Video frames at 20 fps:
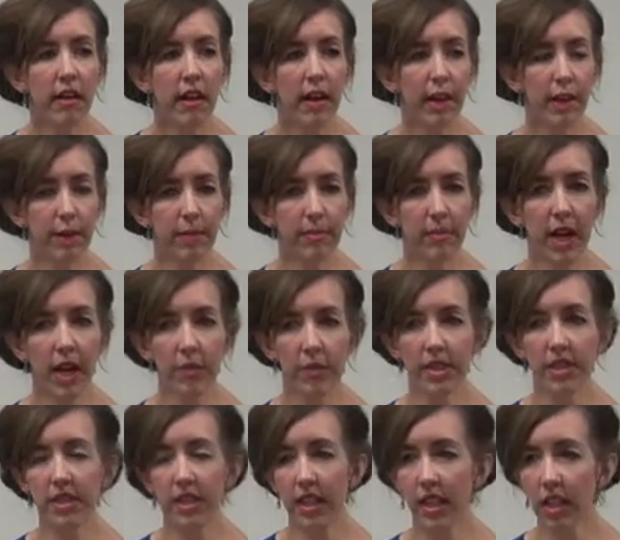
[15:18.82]
I
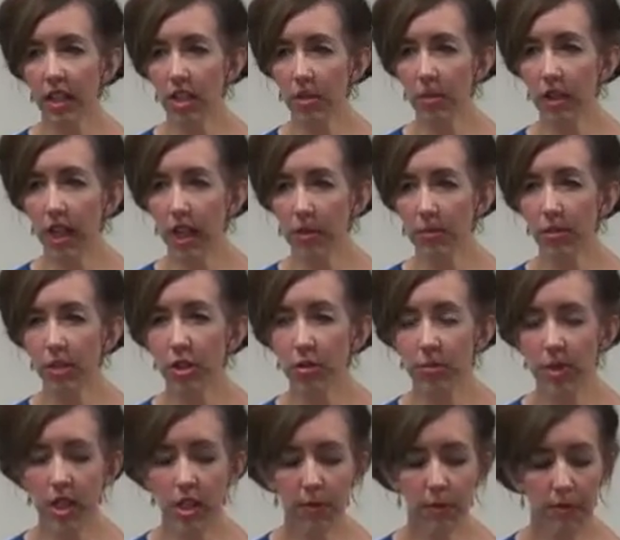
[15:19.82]
was sick and you came to
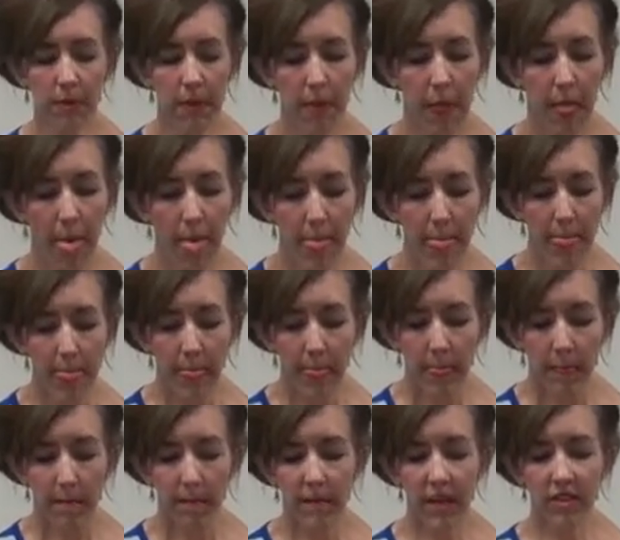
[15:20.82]
me.
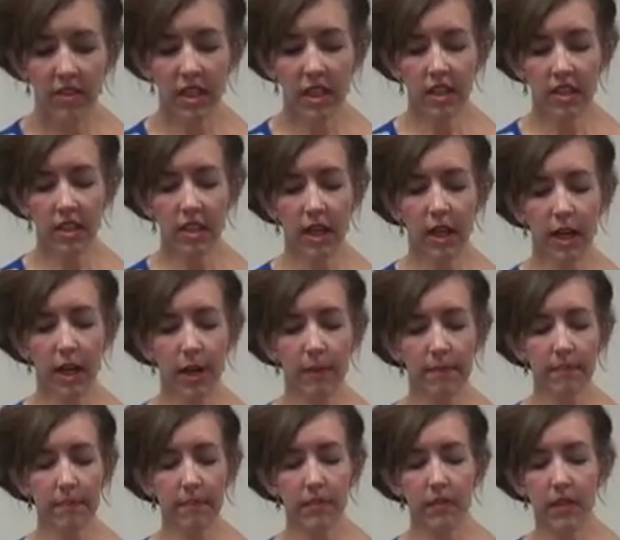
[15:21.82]
And then
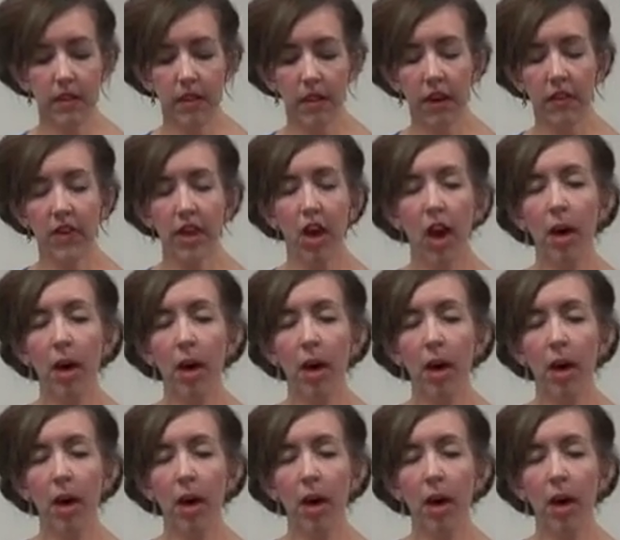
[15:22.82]
on the